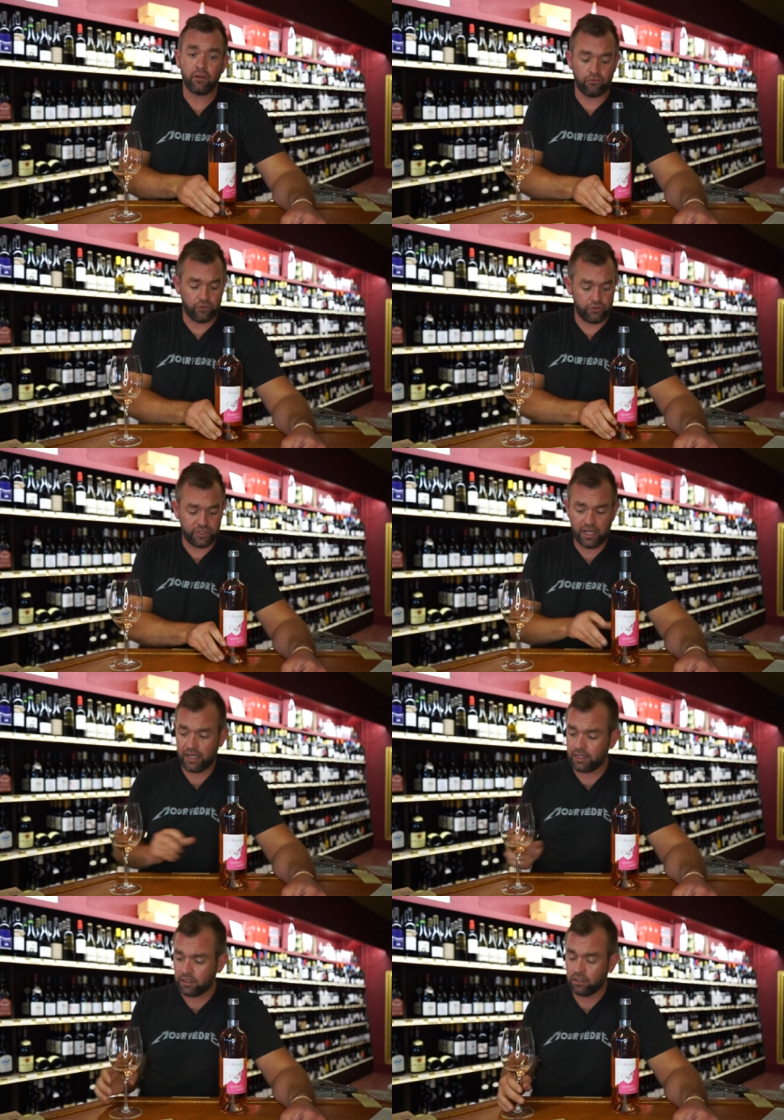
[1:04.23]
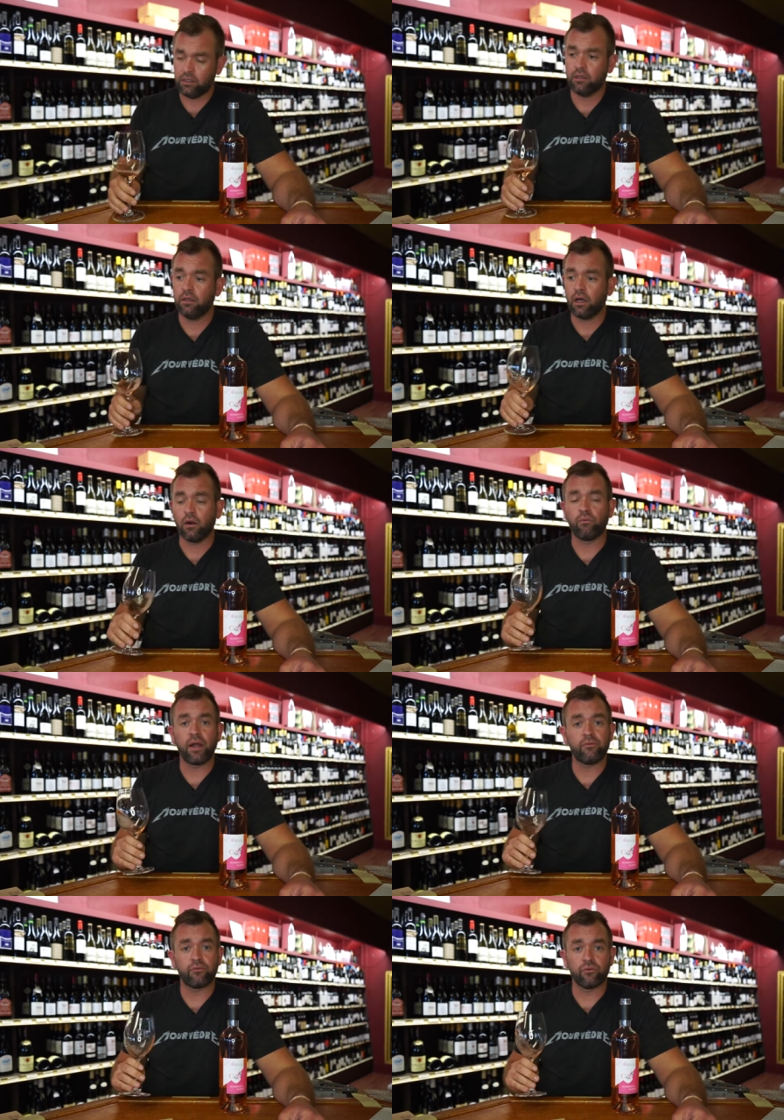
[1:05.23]
of rosé, uh,
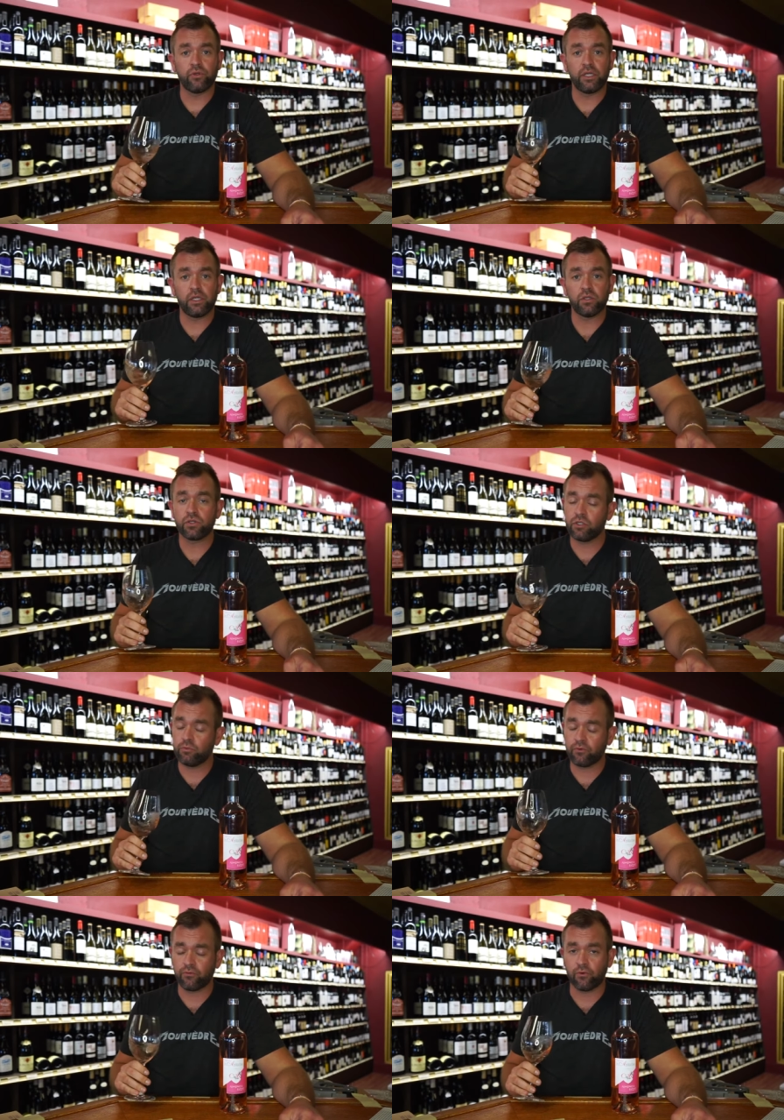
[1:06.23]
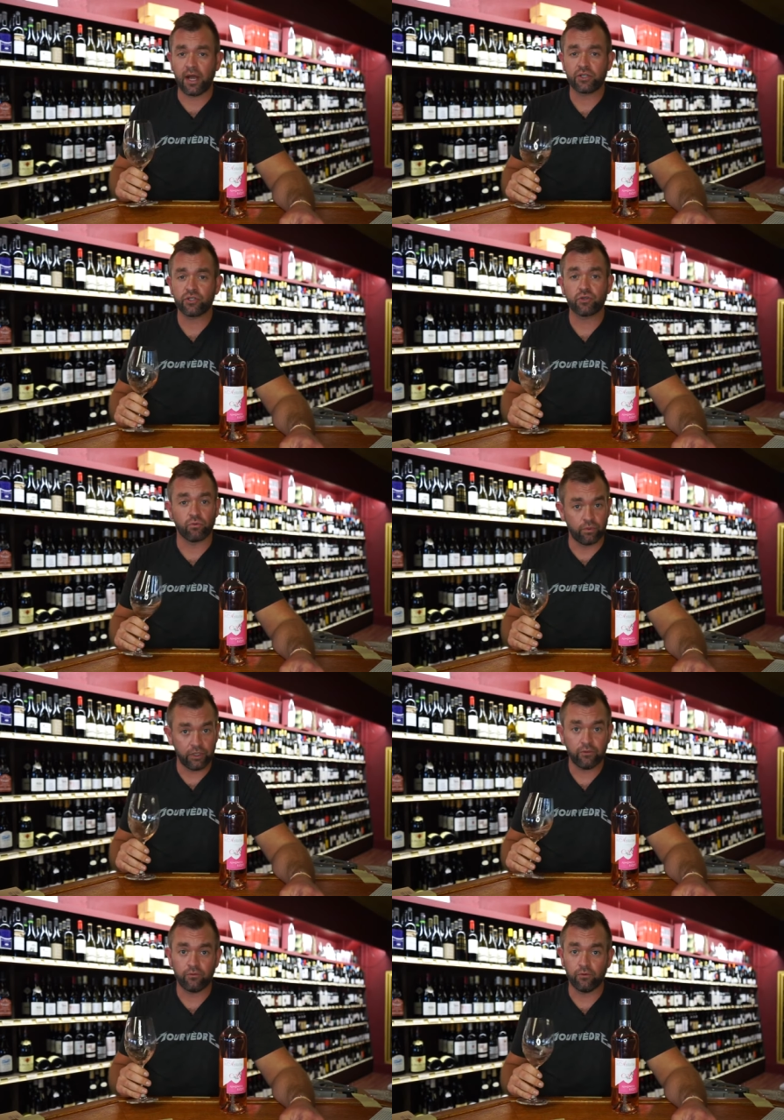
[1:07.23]
red fruited, super fresh,
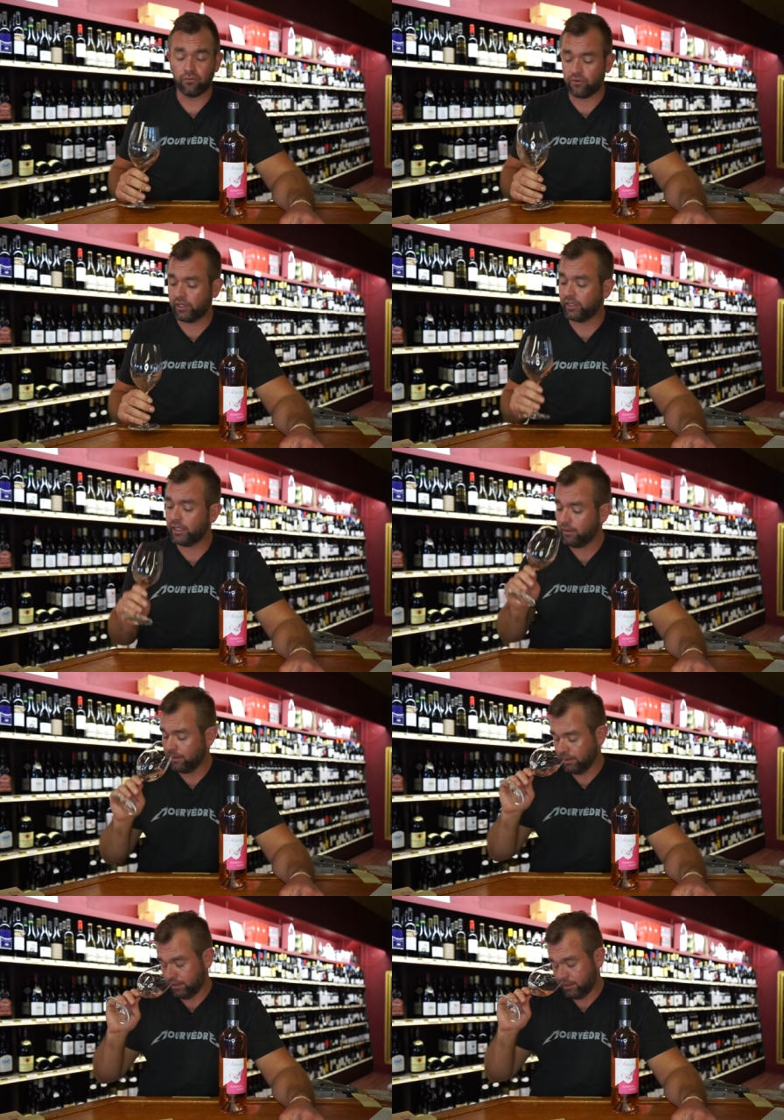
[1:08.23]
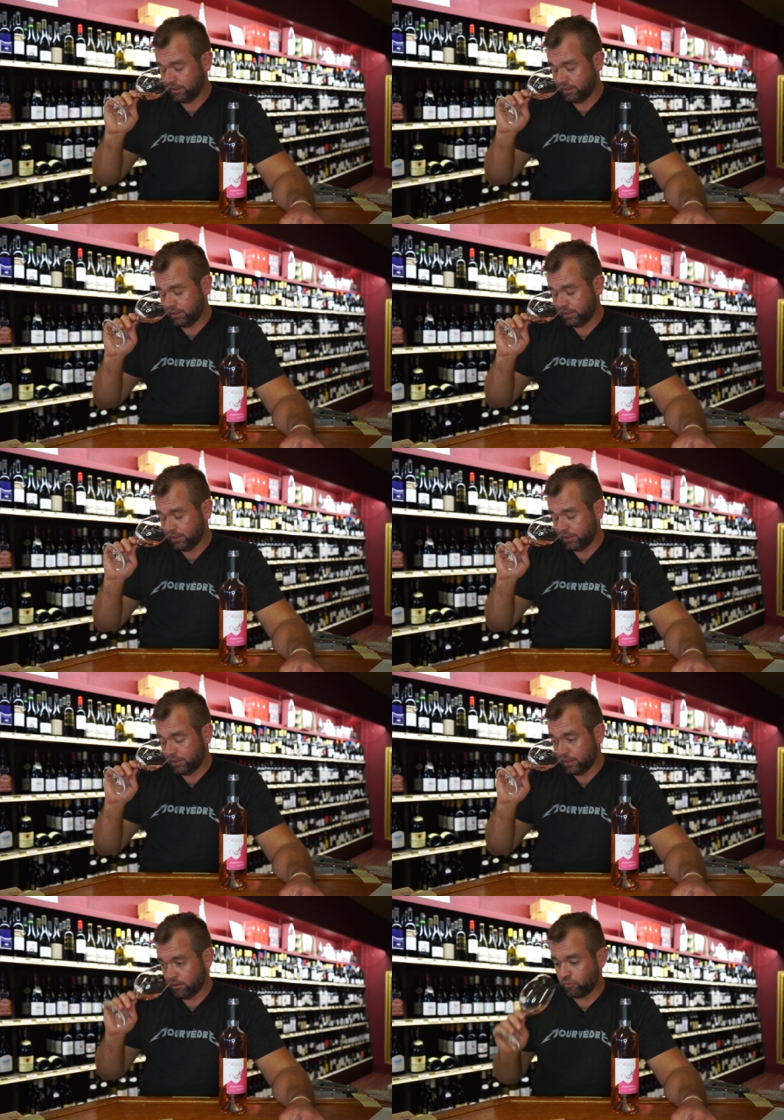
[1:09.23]
really food friendly.
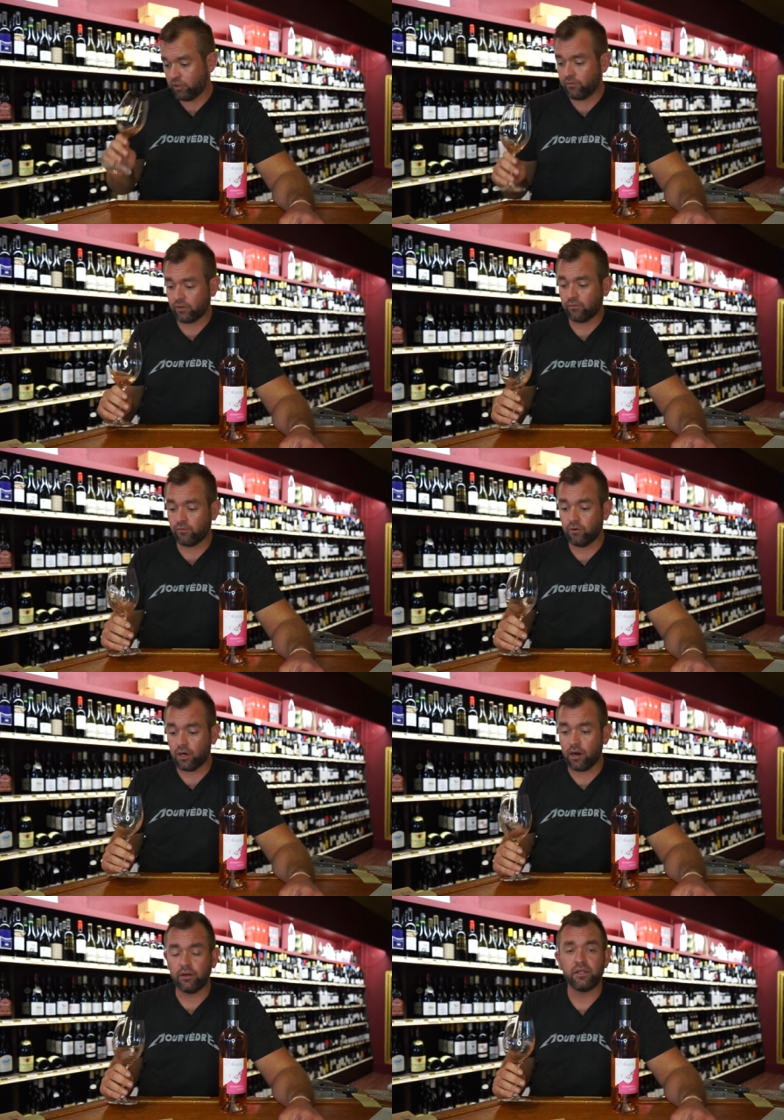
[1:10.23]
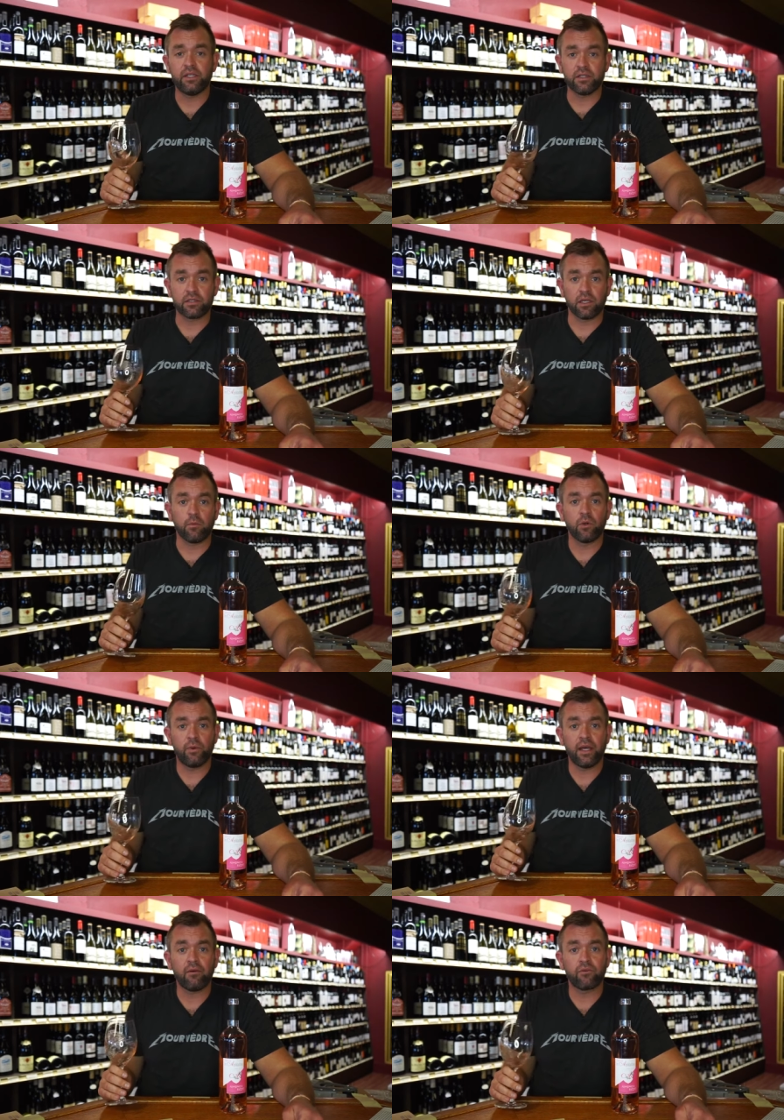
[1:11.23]
Perfect for our Indian summer
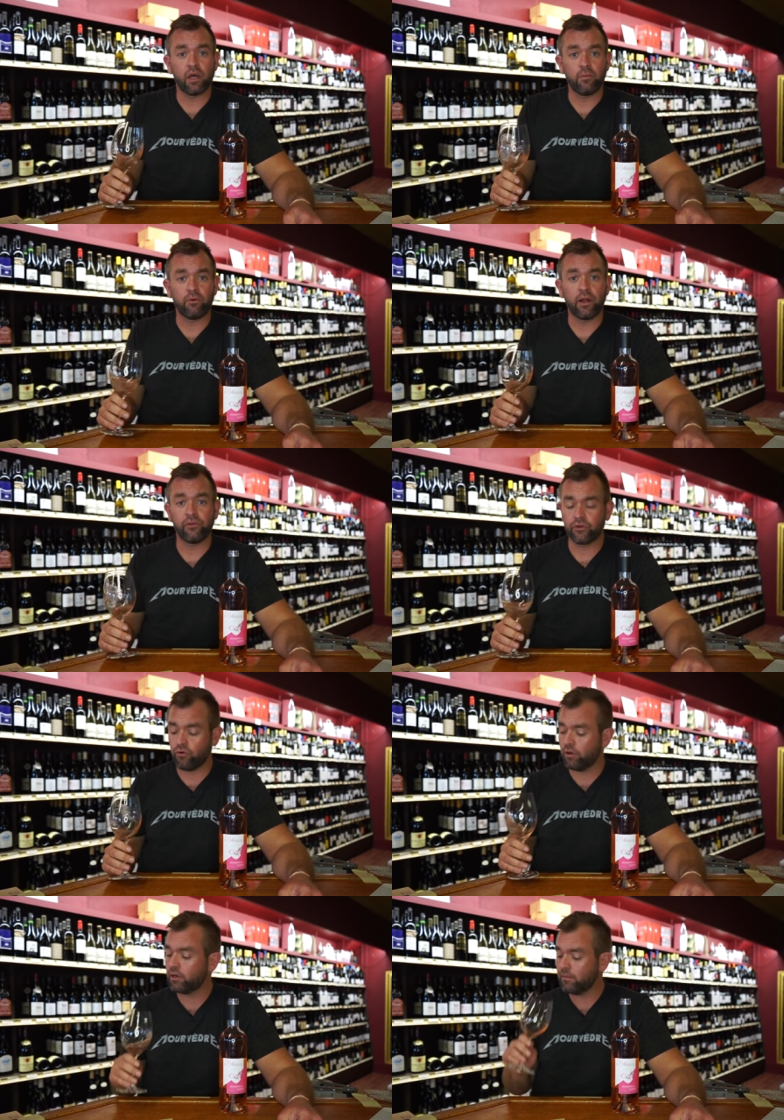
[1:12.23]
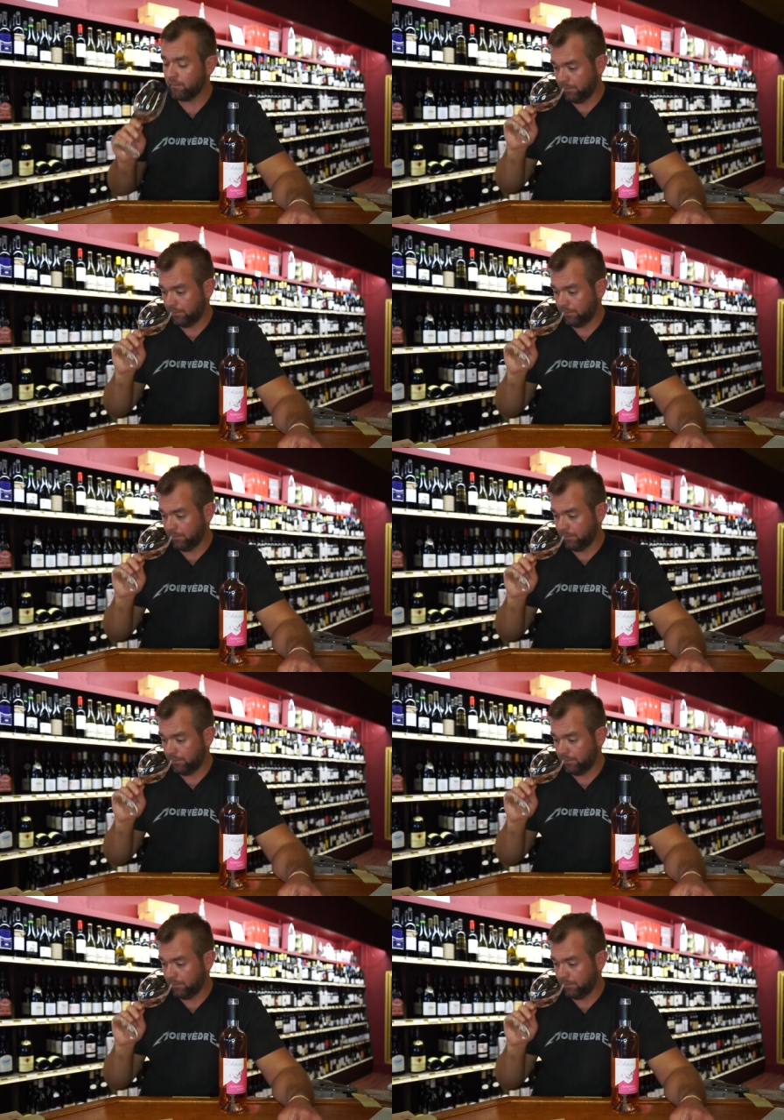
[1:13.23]
we have coming around the corner.